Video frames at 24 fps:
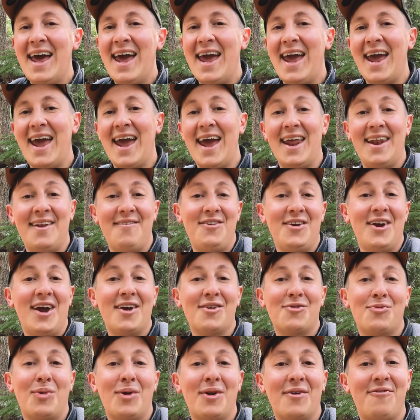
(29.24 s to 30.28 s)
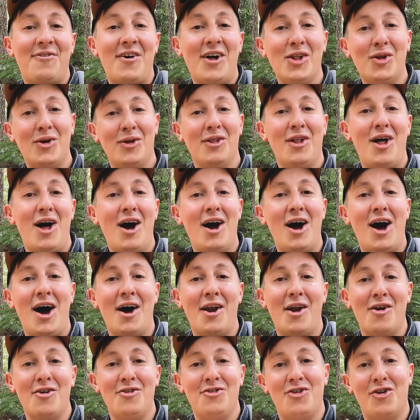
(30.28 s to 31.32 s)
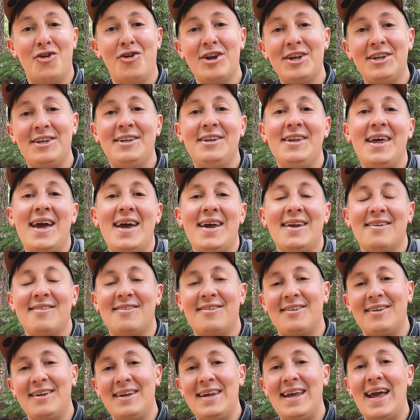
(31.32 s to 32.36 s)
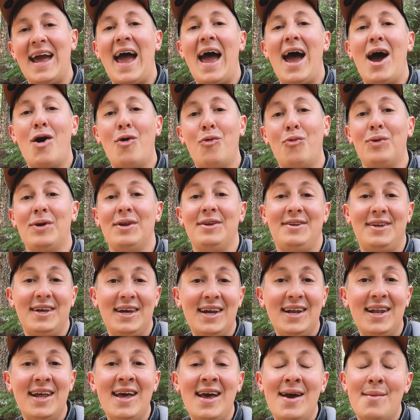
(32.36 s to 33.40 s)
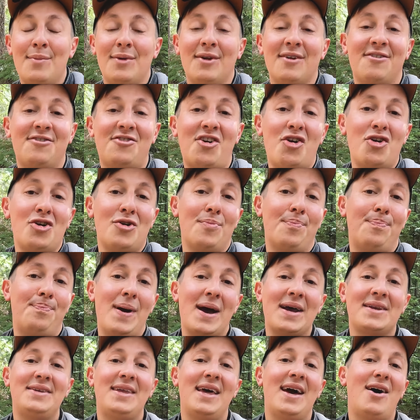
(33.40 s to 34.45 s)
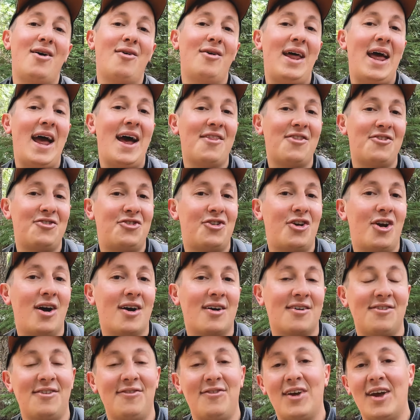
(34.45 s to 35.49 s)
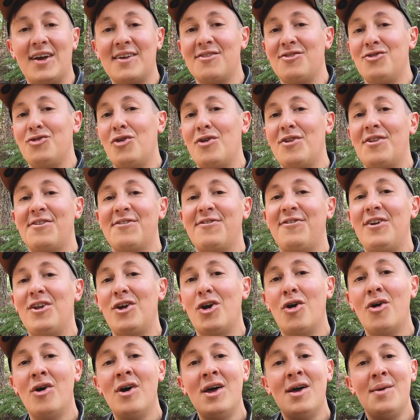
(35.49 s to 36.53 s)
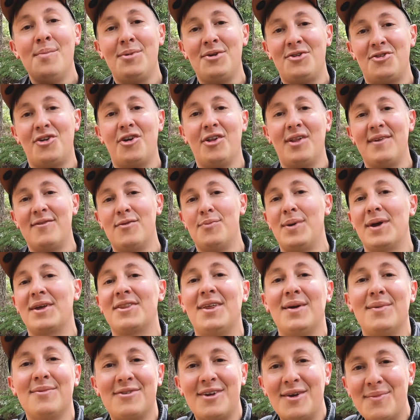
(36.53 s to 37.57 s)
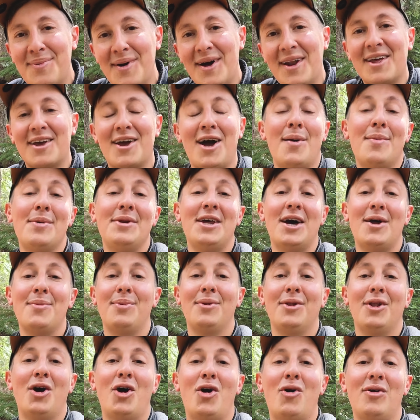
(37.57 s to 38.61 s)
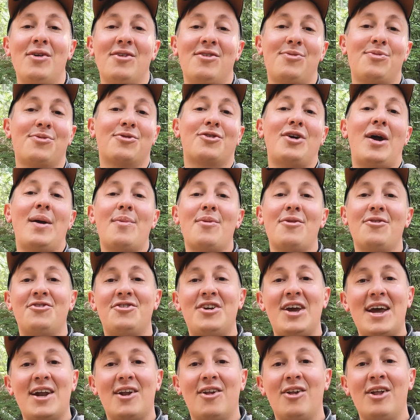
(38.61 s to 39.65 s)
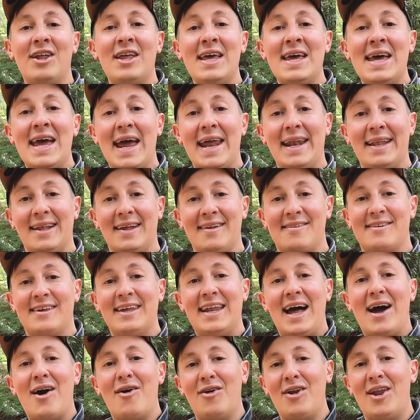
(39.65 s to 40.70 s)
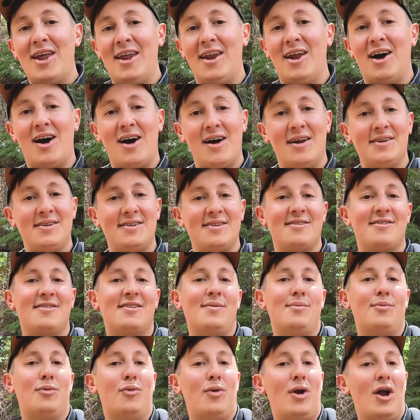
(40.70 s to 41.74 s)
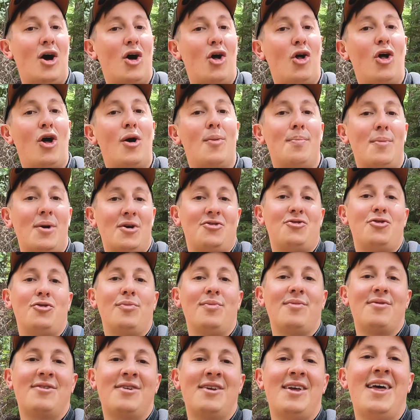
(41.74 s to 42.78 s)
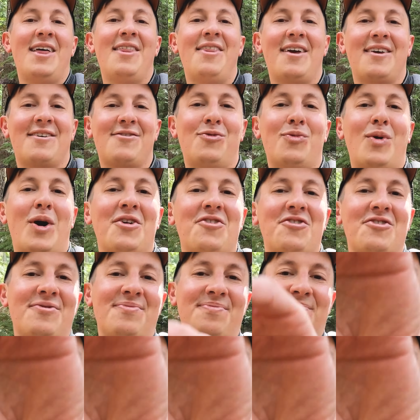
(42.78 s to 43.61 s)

and if you guys want to follow along on our journey today and to see how we did, I'm going to start you back down at the truck. So if you guys enjoyed this video, be sure to leave a big thumbs up on it, comment down below, and subscribe to the channel, and let's get out and hunt some morel mushrooms. Thanks for watching.